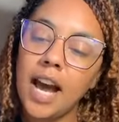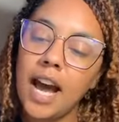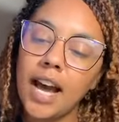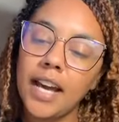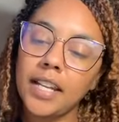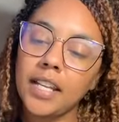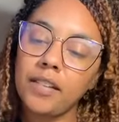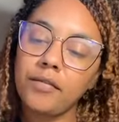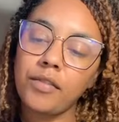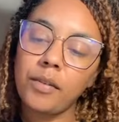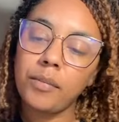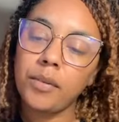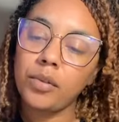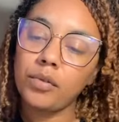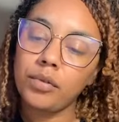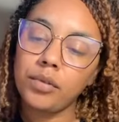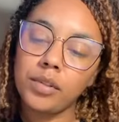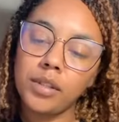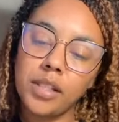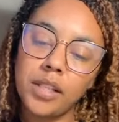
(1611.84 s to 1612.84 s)
hiding from the
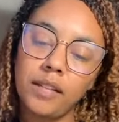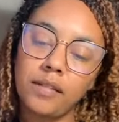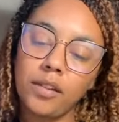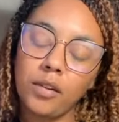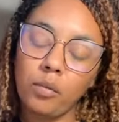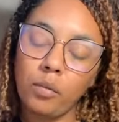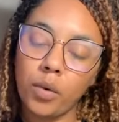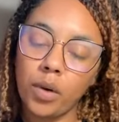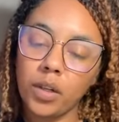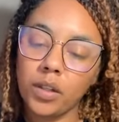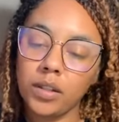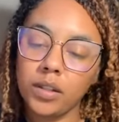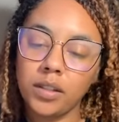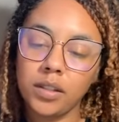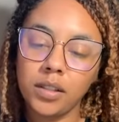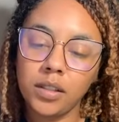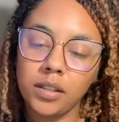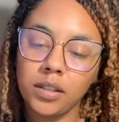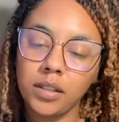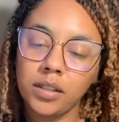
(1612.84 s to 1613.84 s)
cruelty of the
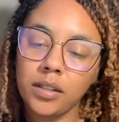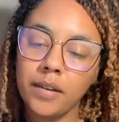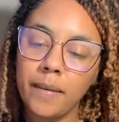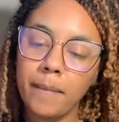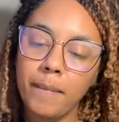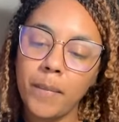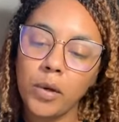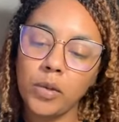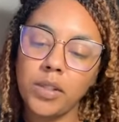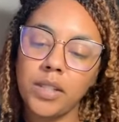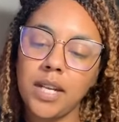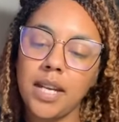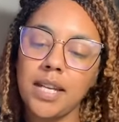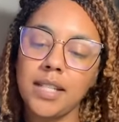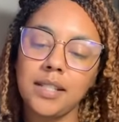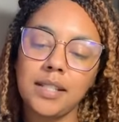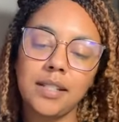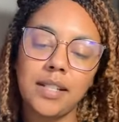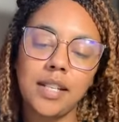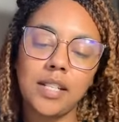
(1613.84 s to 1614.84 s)
world. Most
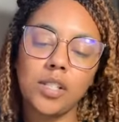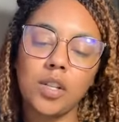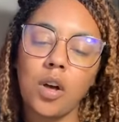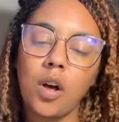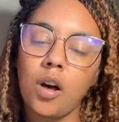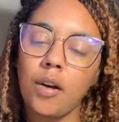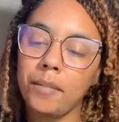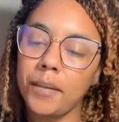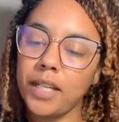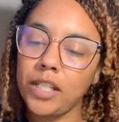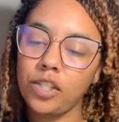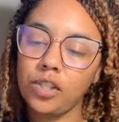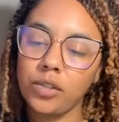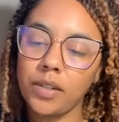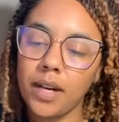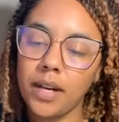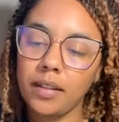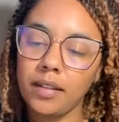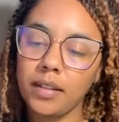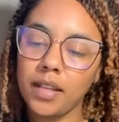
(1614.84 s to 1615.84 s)
days it takes all my
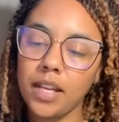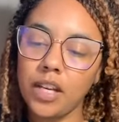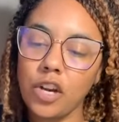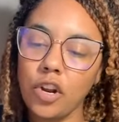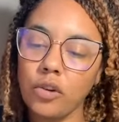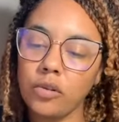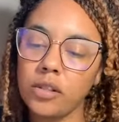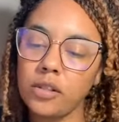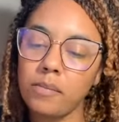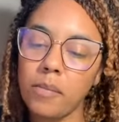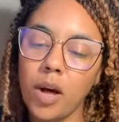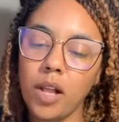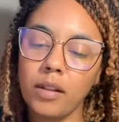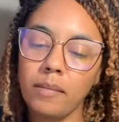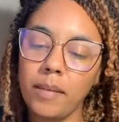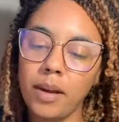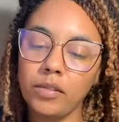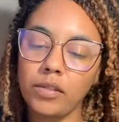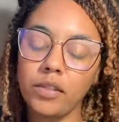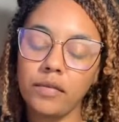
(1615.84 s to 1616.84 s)
strength and no small
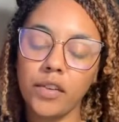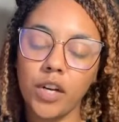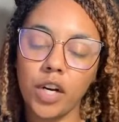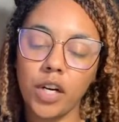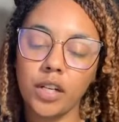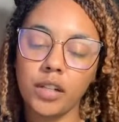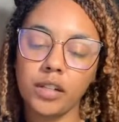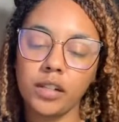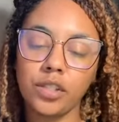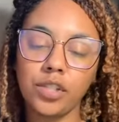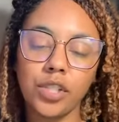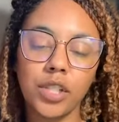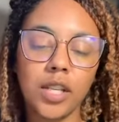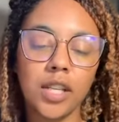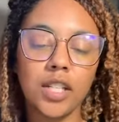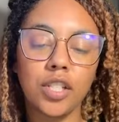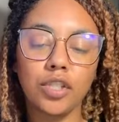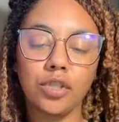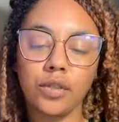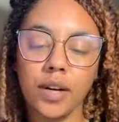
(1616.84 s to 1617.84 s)
amount of courage to
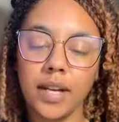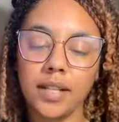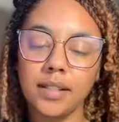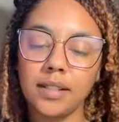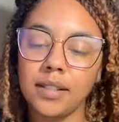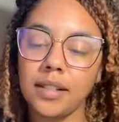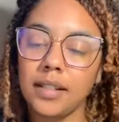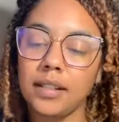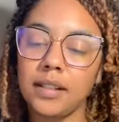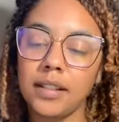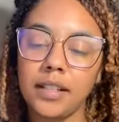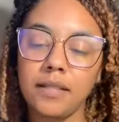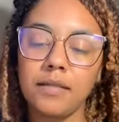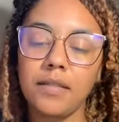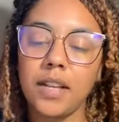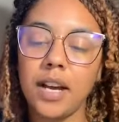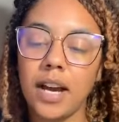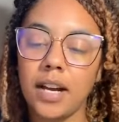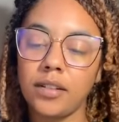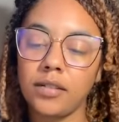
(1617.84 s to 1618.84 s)
get dressed and
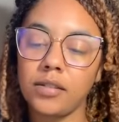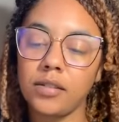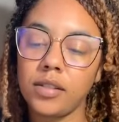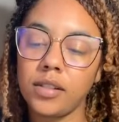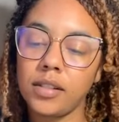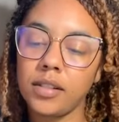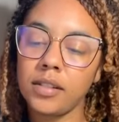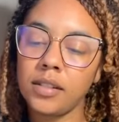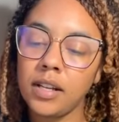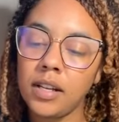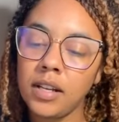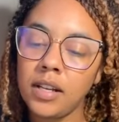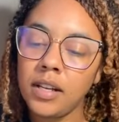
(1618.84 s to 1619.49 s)
leave the house.